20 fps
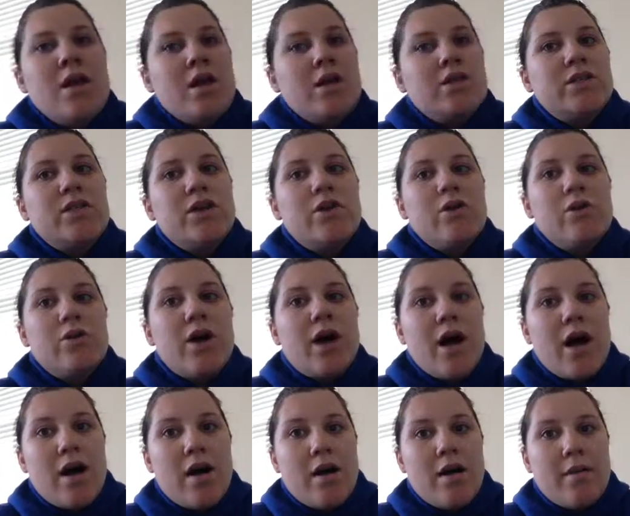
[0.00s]
So
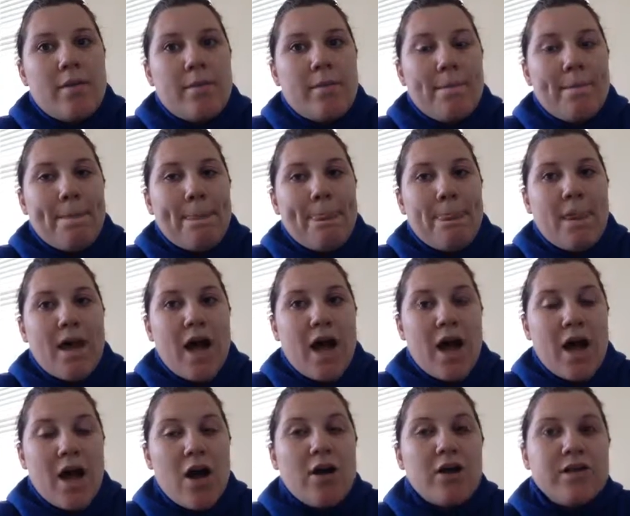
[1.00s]

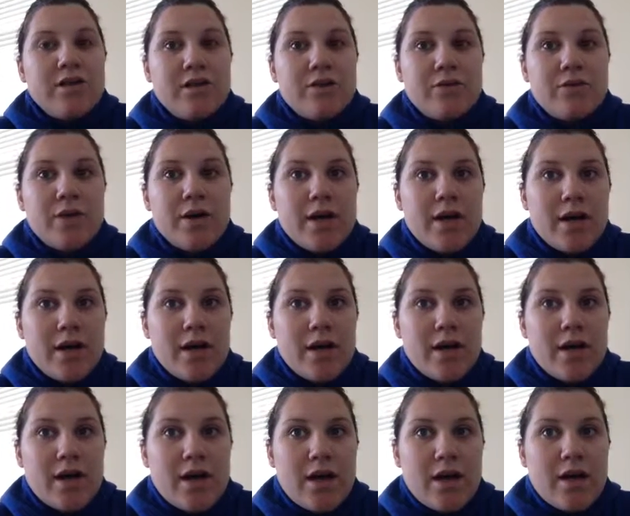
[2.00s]
I also
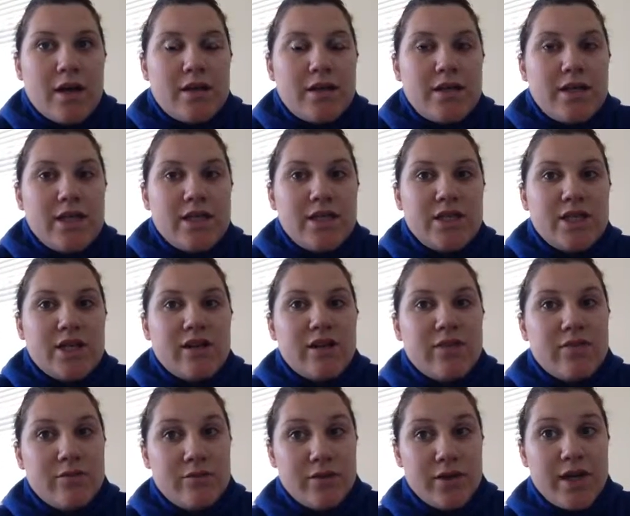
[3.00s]
need
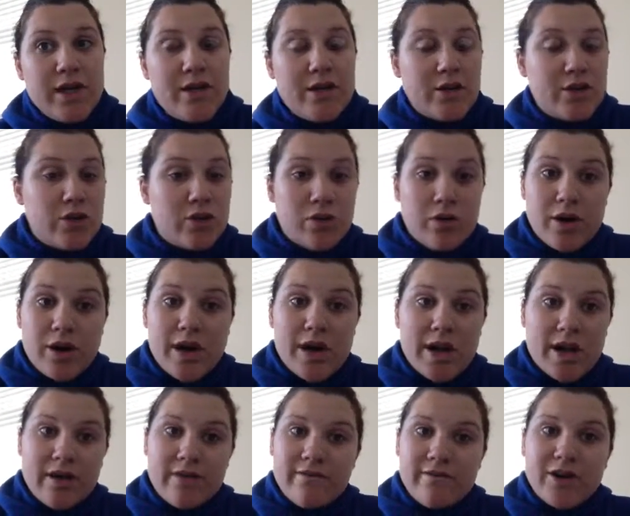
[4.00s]
to read the story
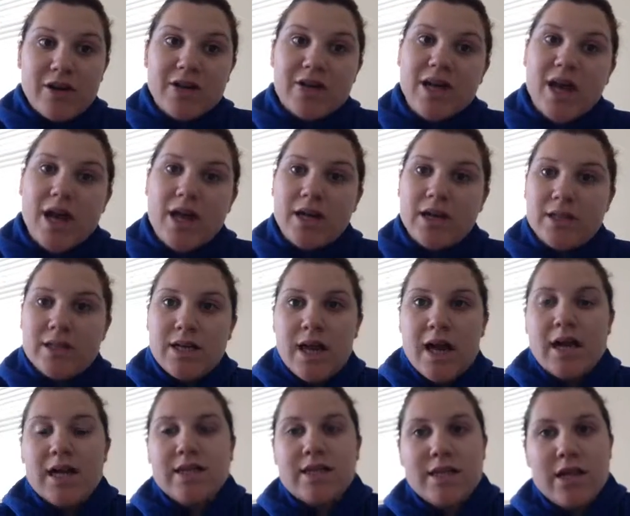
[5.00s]
and convert that into
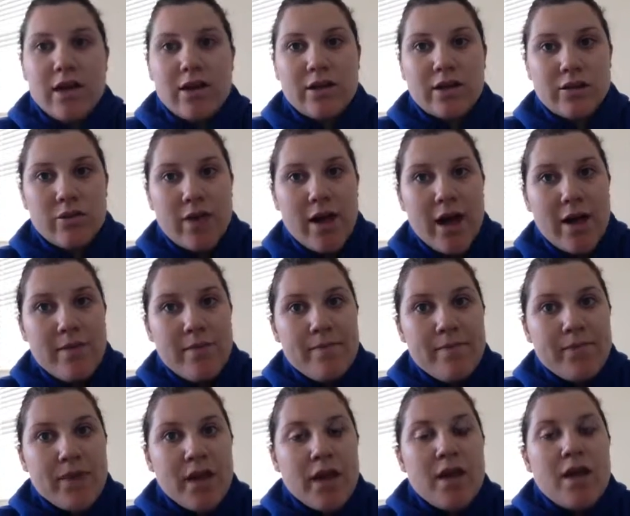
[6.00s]
ASL as well.
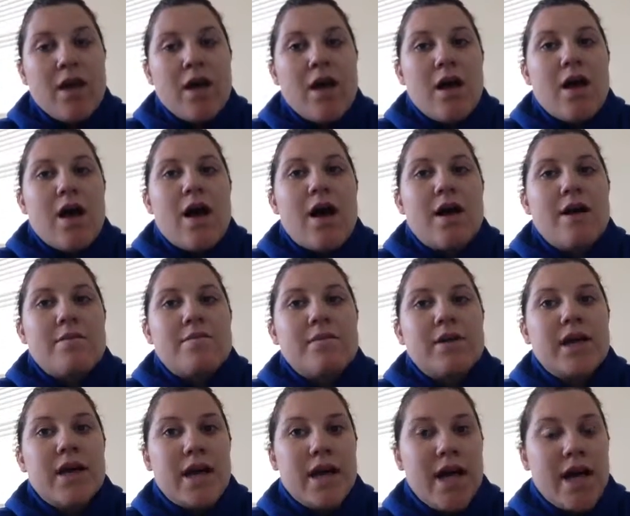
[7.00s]

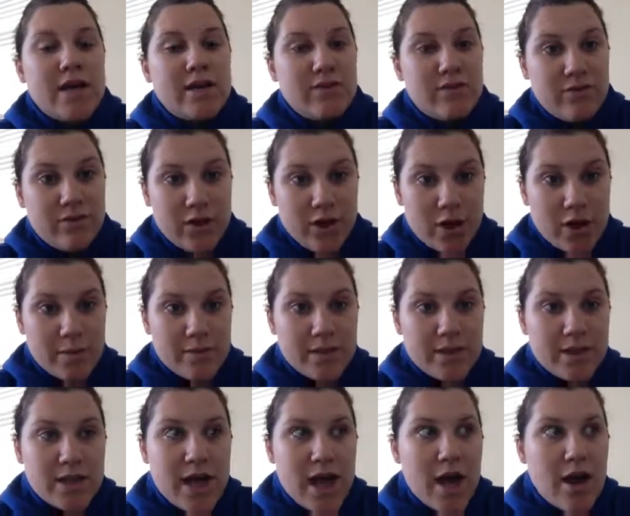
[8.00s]
Connect
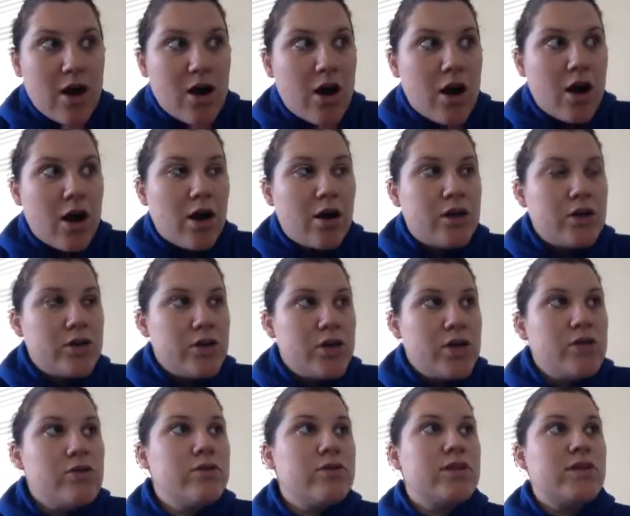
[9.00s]
verbs that are
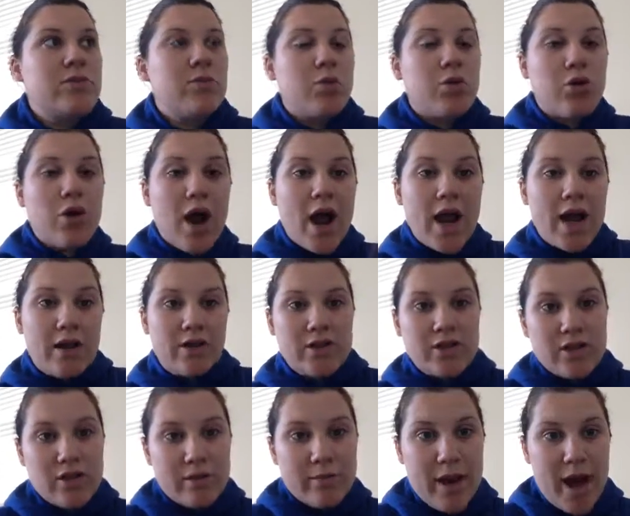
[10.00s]
used prior
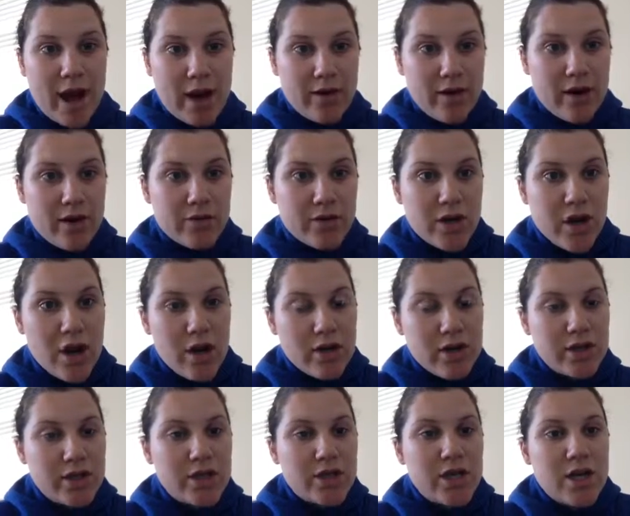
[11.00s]
to their background
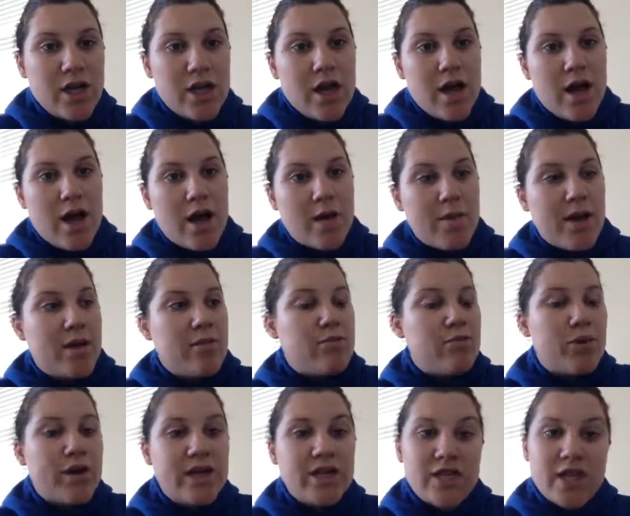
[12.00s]
knowledge and
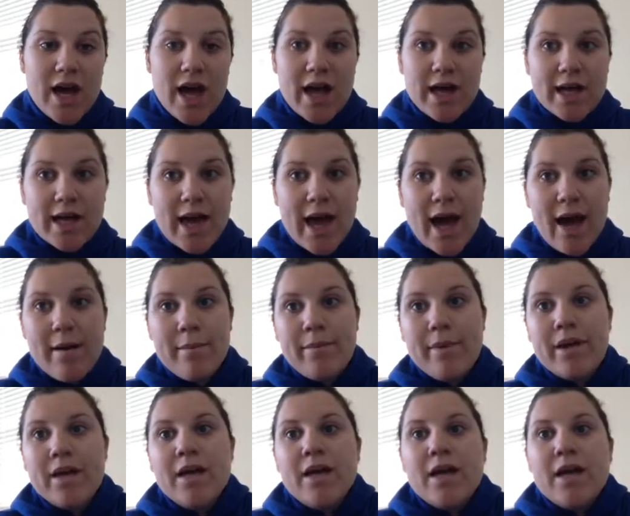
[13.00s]
bridge that gap,